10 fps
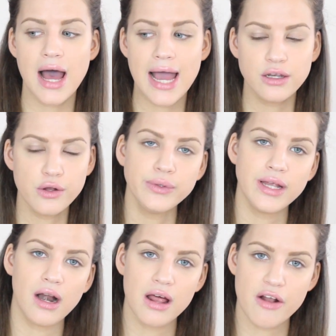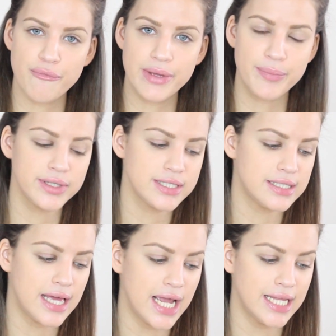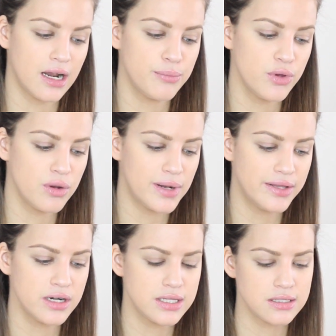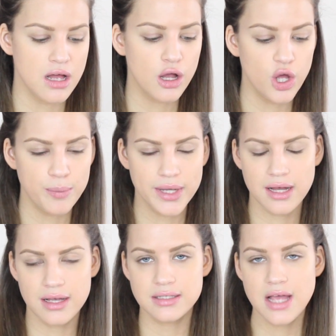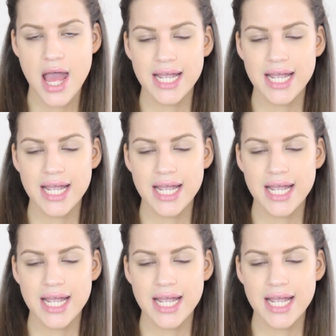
I know that a lot of people say that a beauty blender is not good because